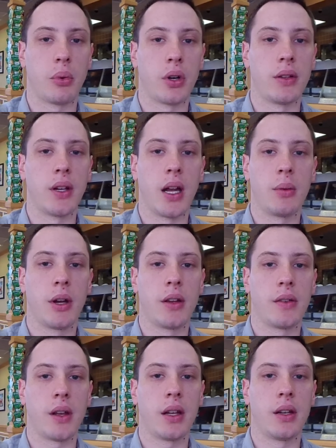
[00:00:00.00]
pretty
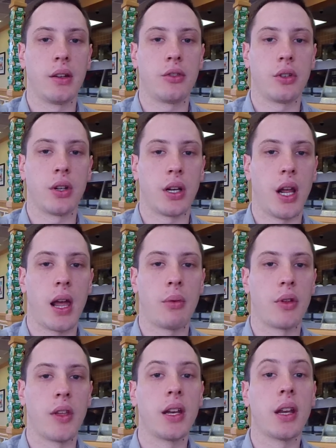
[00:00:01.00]
dynamite side dish and can
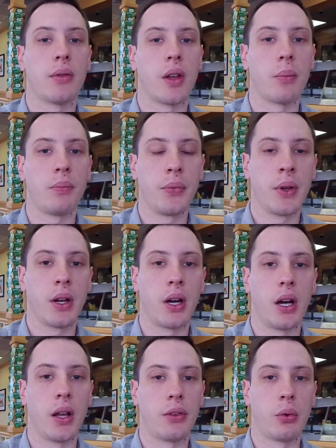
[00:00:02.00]
hang with any of them.
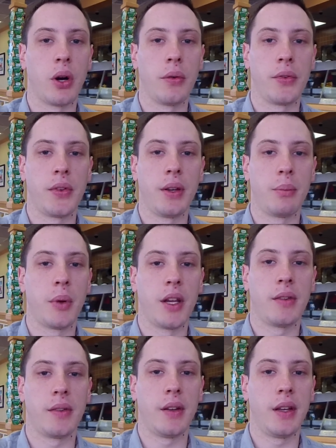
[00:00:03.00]
12 seed
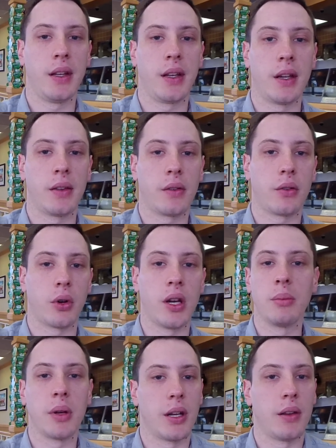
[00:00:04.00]
BC gets
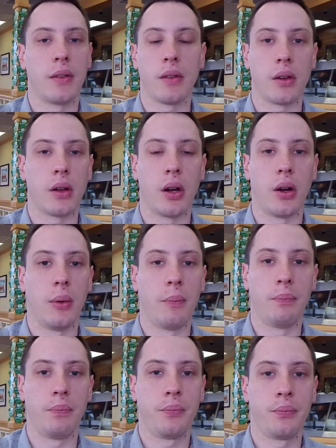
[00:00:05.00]
green beans.
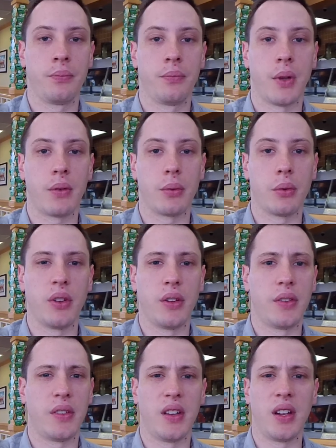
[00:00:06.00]
Never
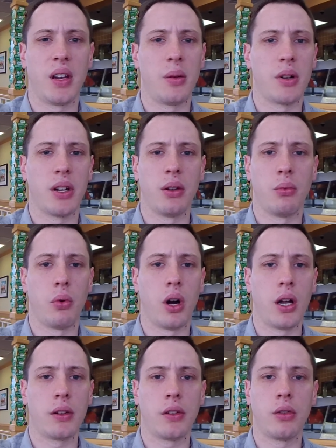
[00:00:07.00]
really seen anybody
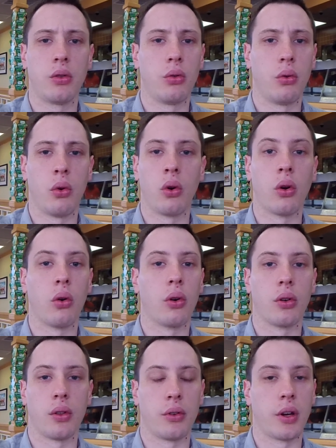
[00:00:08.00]
want to or
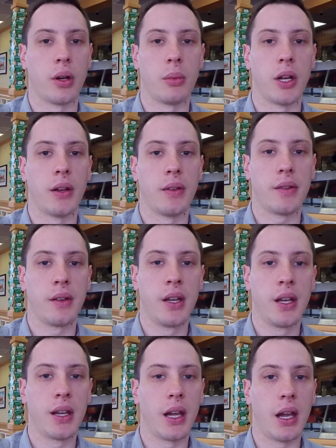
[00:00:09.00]
order the green beans,
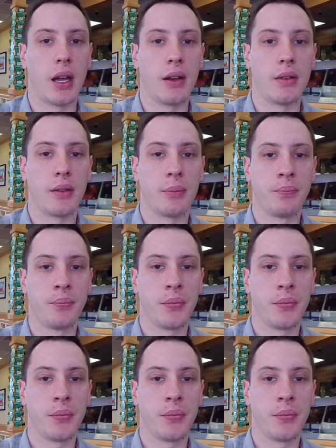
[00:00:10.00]
and